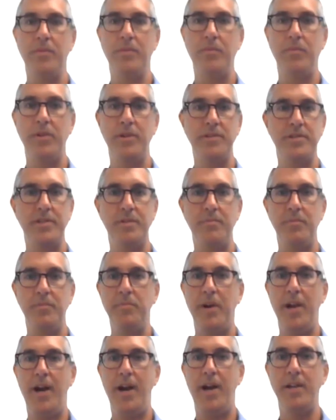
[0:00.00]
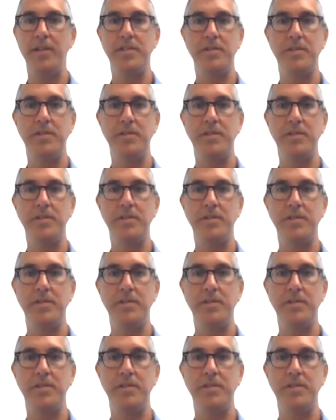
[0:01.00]
What does she mean by high speed
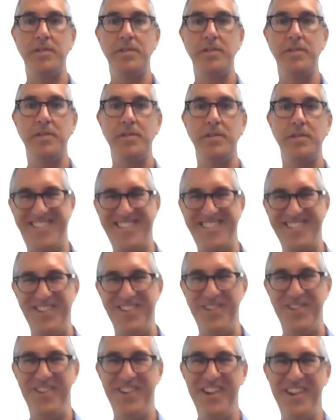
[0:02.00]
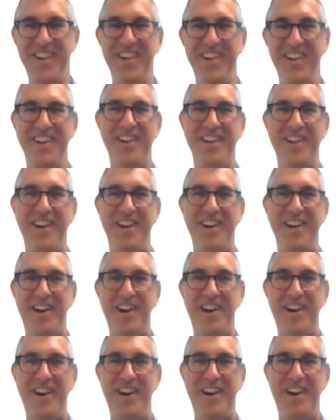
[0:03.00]
lines? so, on
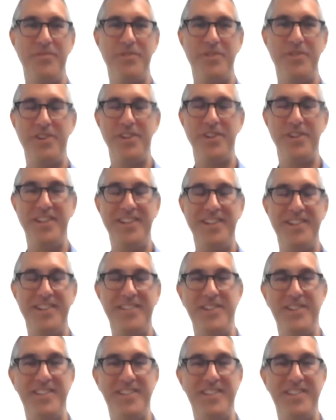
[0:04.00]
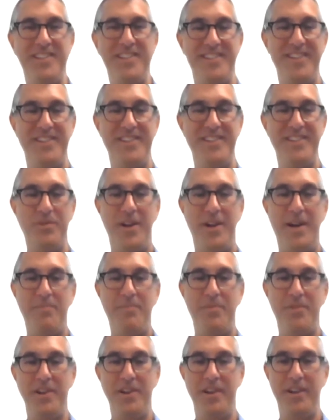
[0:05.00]
our Wolverine, we you know we're
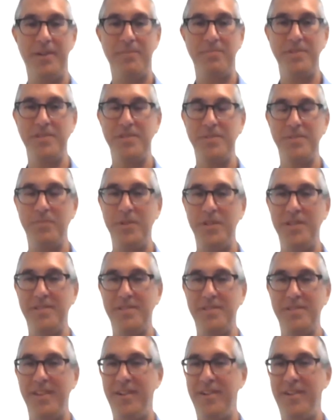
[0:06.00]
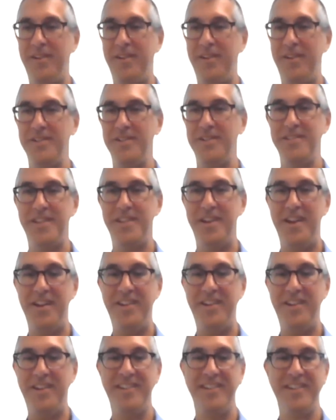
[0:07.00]
operating up to speeds at
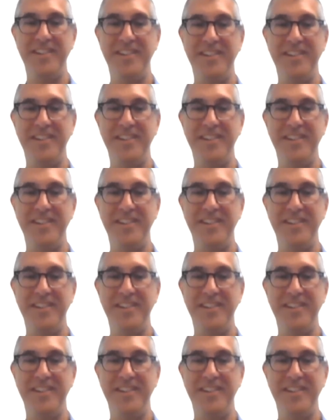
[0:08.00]
110.